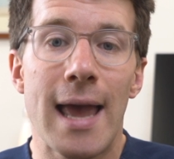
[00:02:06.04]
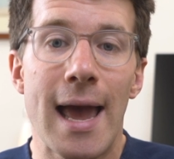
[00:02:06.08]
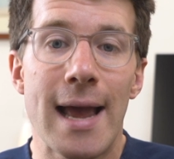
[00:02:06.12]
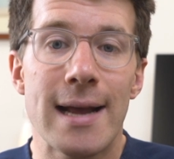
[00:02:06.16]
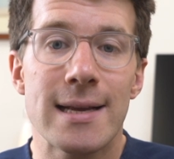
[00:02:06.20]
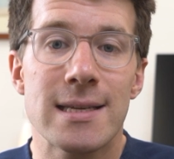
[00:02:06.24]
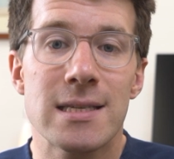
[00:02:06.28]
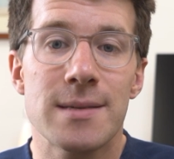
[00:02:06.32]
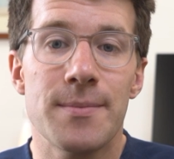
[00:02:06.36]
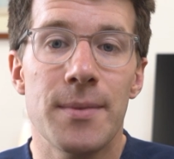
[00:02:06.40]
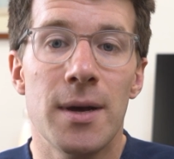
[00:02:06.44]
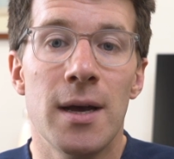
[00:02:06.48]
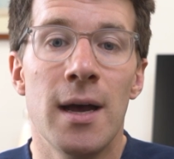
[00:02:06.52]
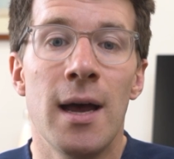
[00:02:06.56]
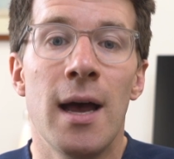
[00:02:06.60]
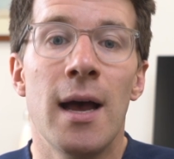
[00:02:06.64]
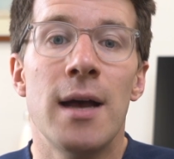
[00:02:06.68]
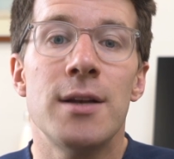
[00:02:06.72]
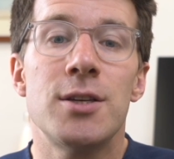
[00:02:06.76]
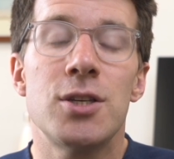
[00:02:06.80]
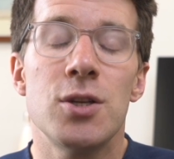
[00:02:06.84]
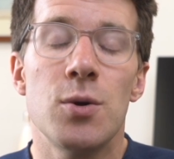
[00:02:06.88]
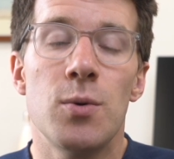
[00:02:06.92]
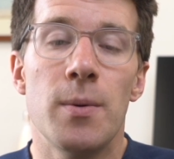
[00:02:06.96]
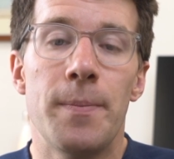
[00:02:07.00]
eczema,
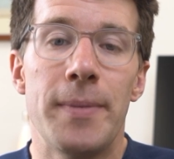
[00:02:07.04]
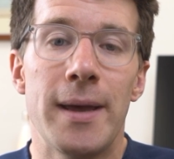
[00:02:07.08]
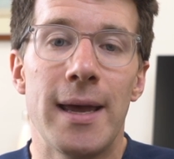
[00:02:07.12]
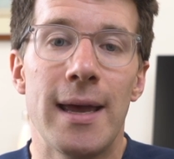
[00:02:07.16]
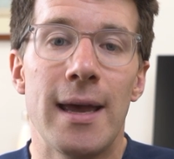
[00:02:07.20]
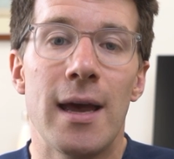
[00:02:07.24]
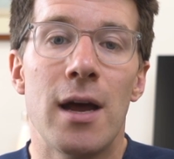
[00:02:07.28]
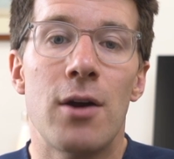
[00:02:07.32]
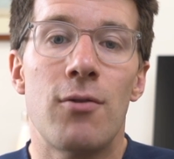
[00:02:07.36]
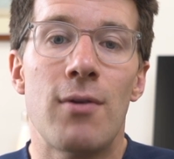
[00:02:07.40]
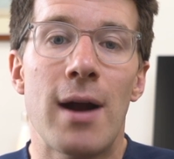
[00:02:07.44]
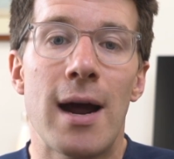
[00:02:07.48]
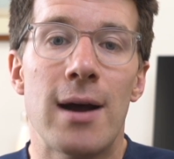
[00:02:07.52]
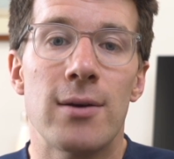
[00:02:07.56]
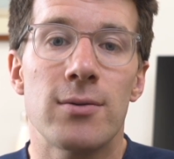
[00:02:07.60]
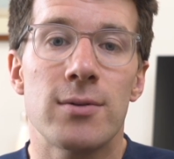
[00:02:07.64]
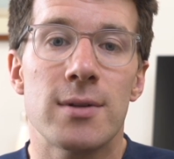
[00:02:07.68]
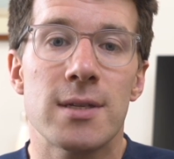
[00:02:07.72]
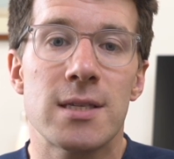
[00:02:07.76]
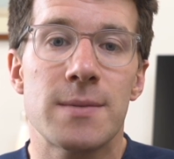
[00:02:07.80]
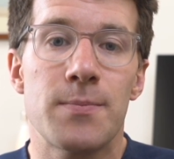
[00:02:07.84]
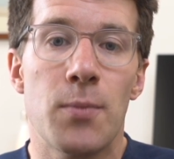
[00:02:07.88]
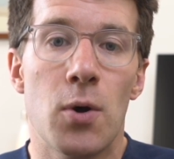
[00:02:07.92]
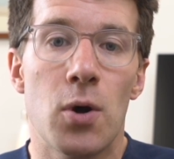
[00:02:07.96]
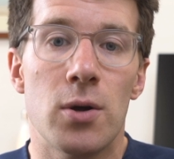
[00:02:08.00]
do appear around the
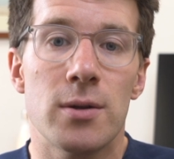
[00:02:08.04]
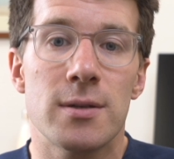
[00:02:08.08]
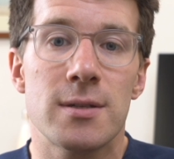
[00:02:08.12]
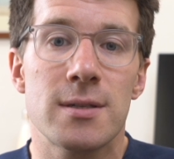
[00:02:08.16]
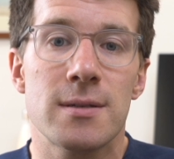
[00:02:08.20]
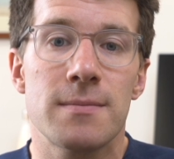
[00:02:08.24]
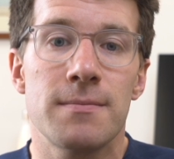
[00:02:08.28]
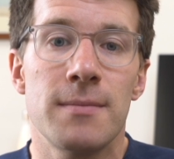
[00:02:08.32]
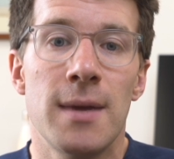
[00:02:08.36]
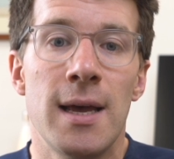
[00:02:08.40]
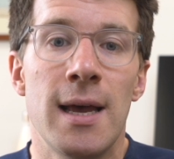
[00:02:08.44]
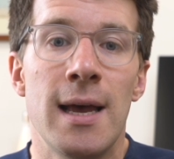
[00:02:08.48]
spots.